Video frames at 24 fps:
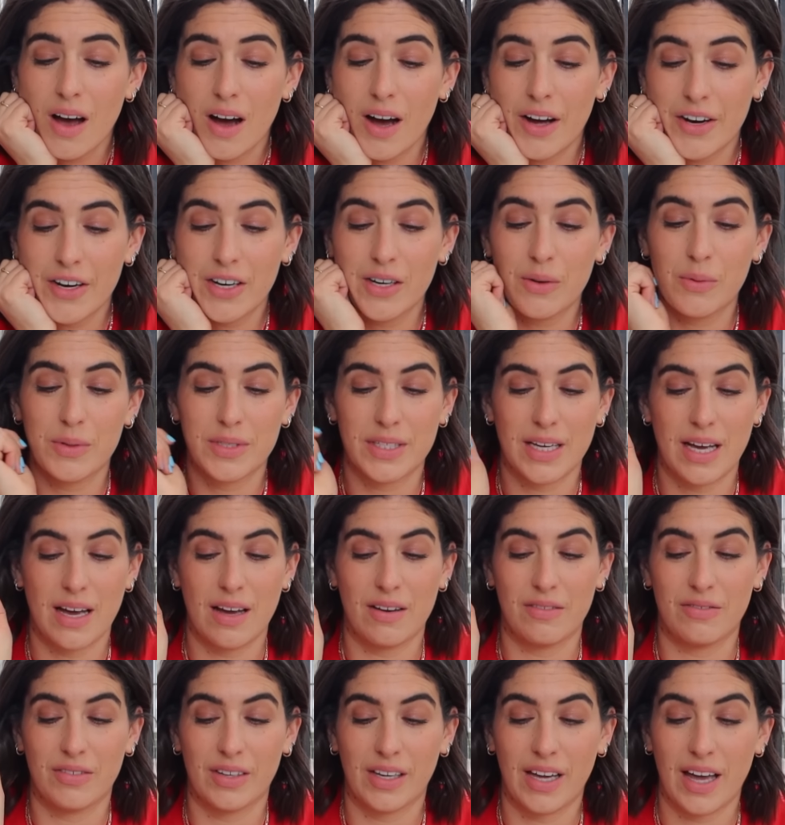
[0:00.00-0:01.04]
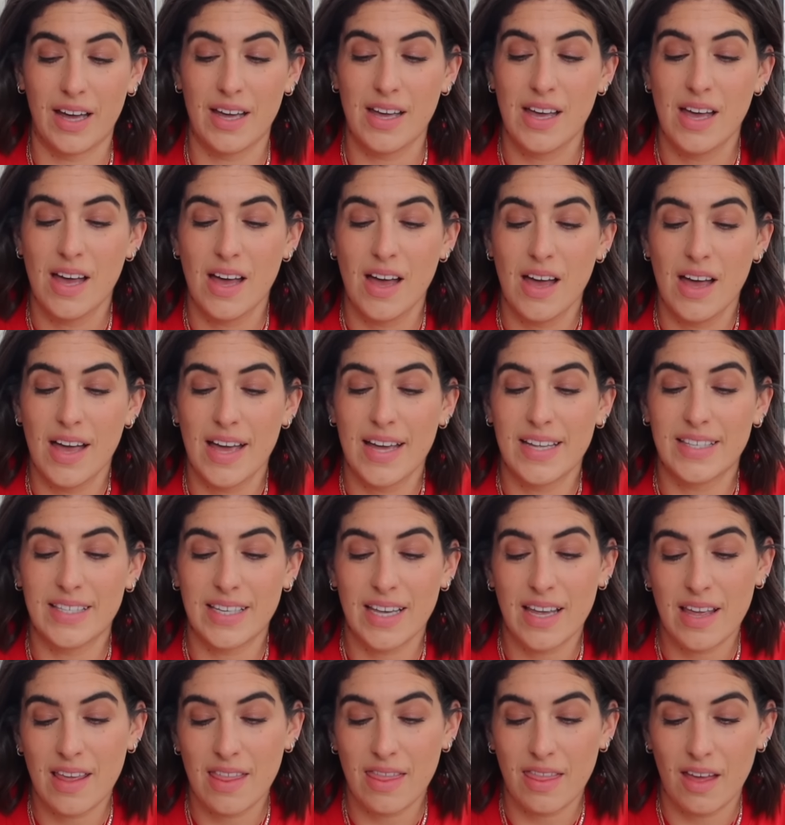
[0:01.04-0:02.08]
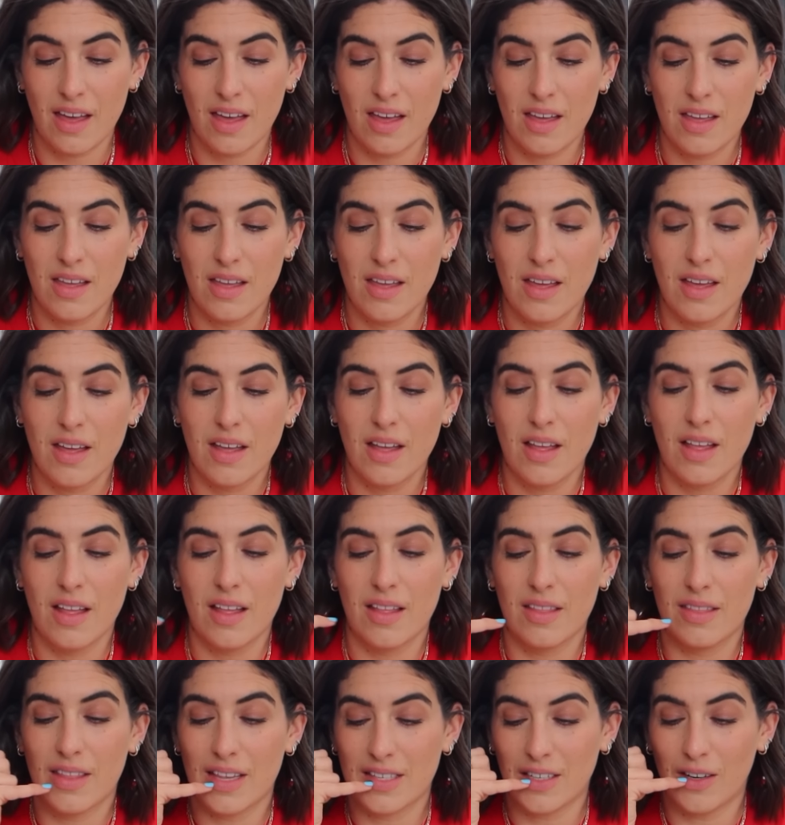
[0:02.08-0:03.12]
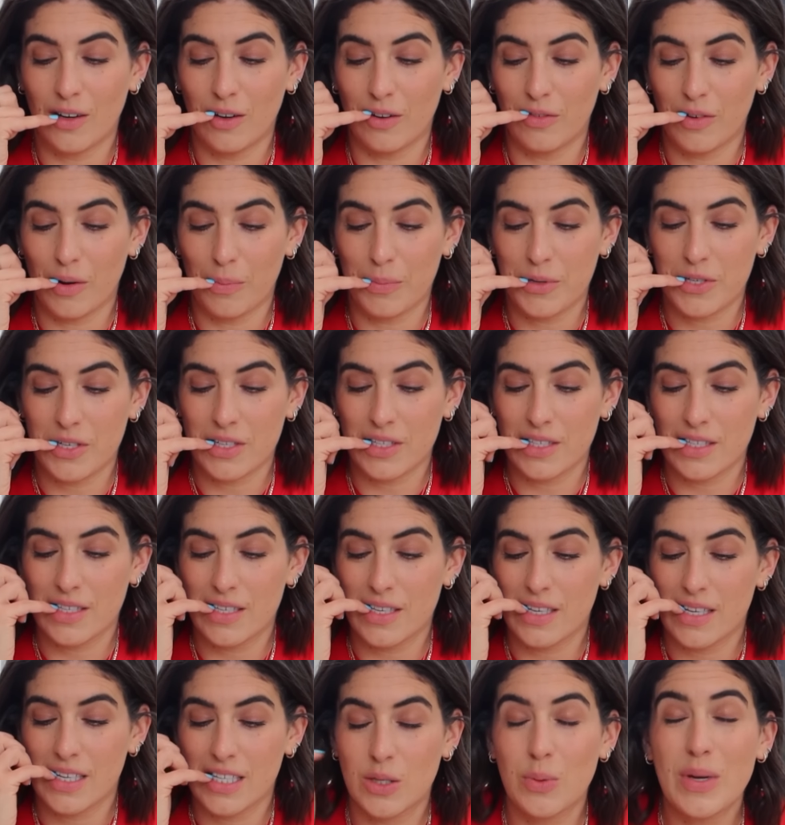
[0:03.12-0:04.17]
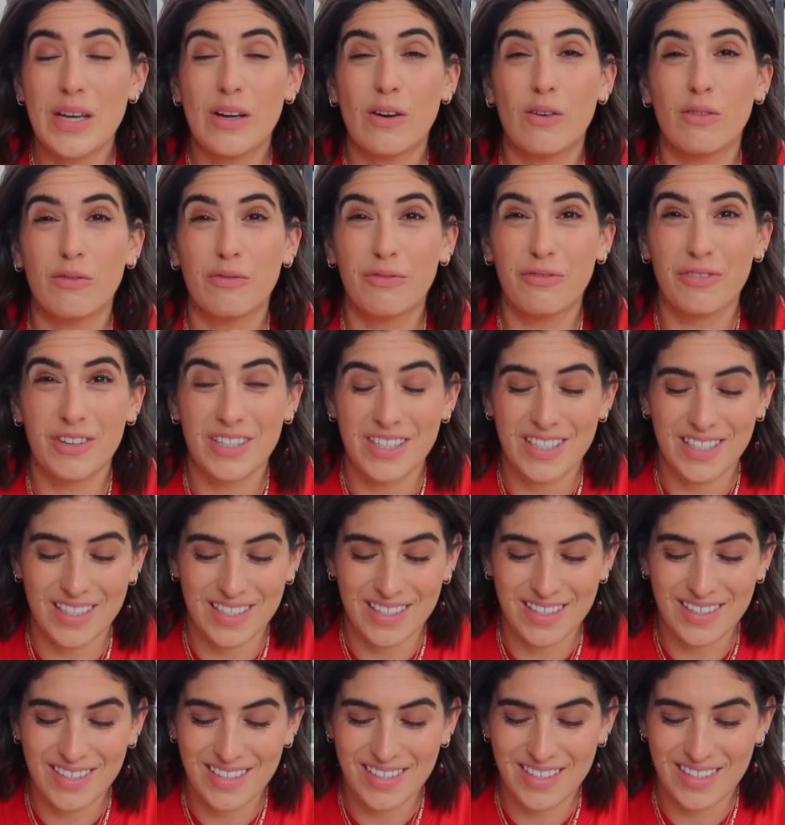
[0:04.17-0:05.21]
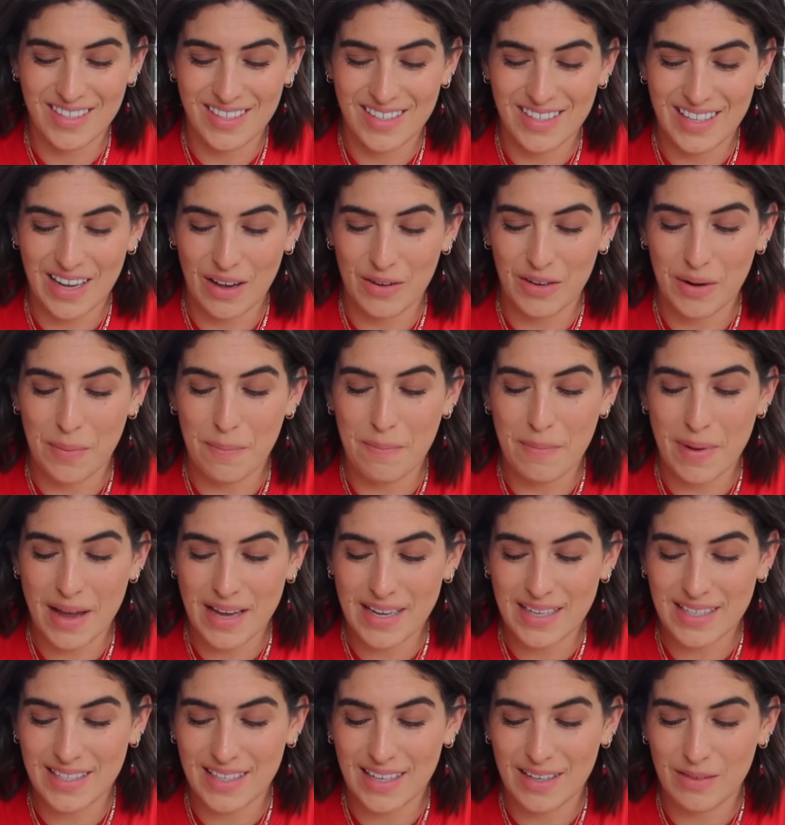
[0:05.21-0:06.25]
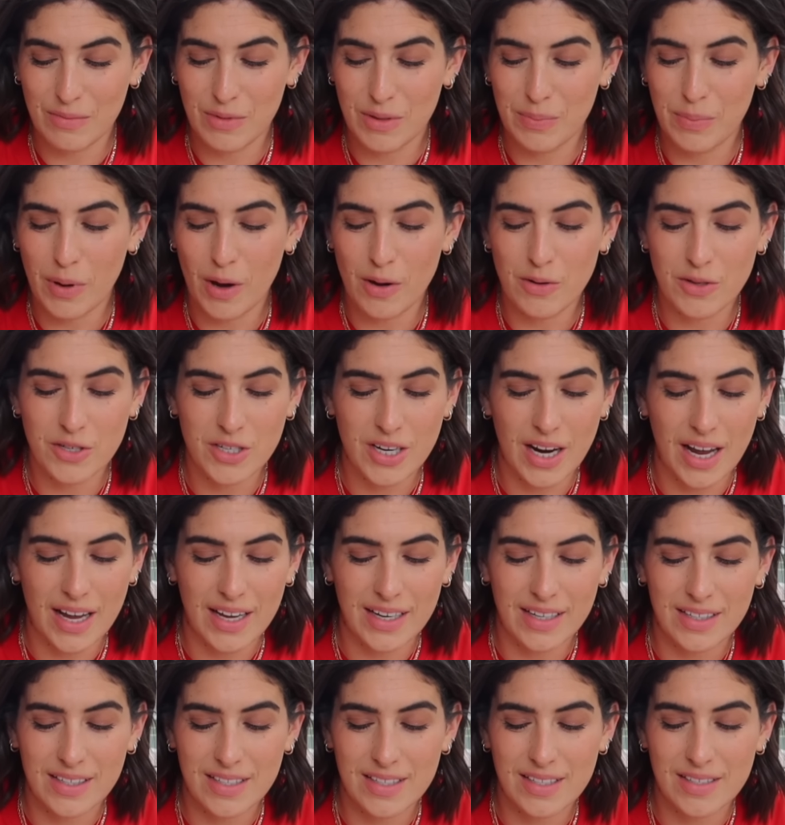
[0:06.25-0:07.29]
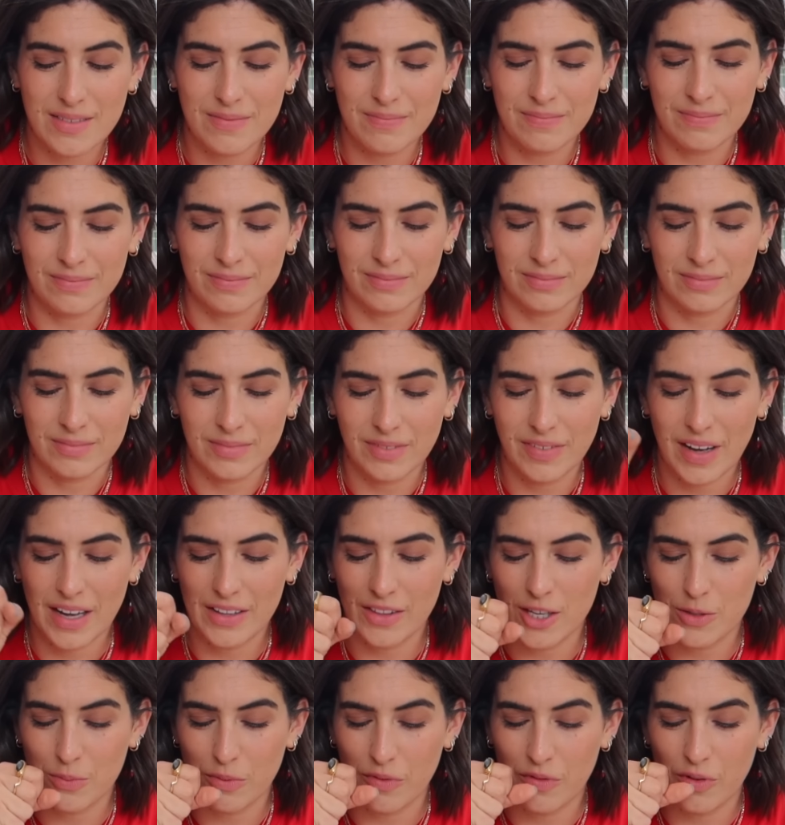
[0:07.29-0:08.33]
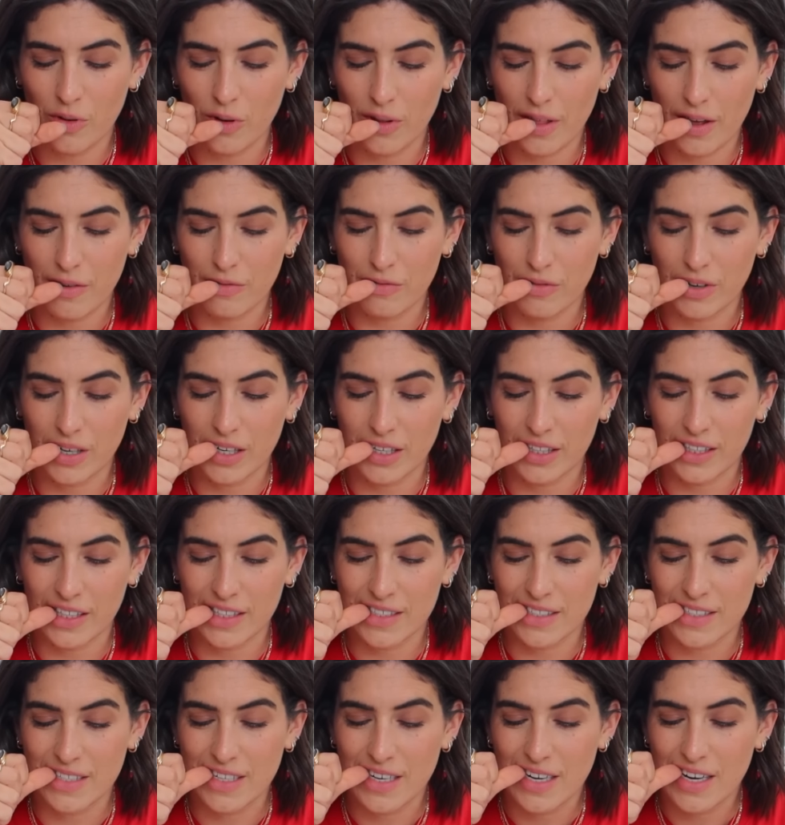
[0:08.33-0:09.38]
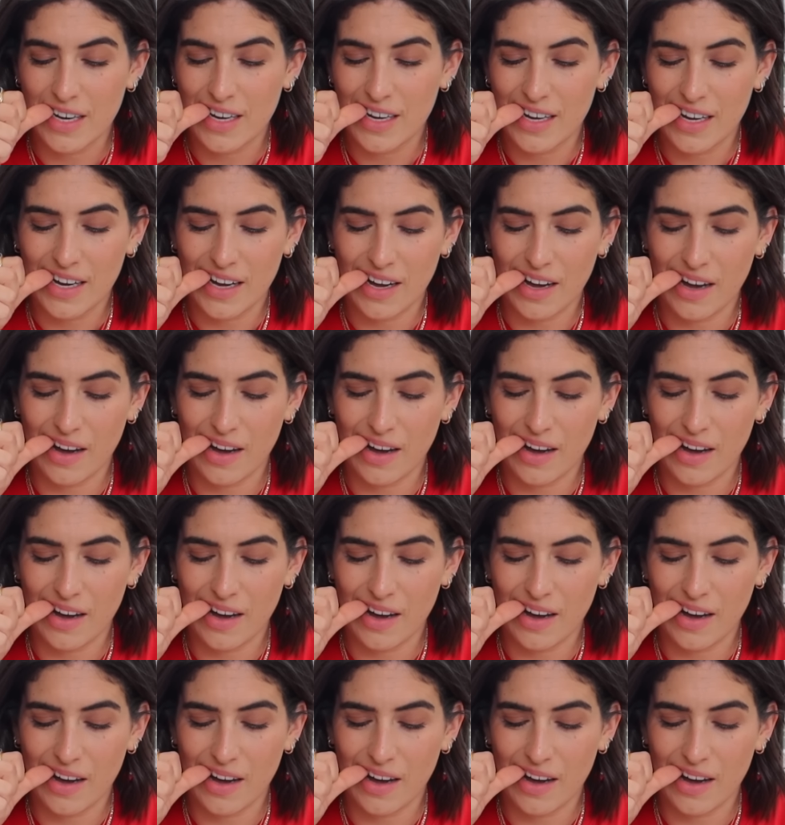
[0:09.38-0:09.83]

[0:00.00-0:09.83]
I don't know what to have, okay? It's either there's a lot of options. Sweet corn fritters sound amazing with poached eggs. have mm, had those before, they're really good.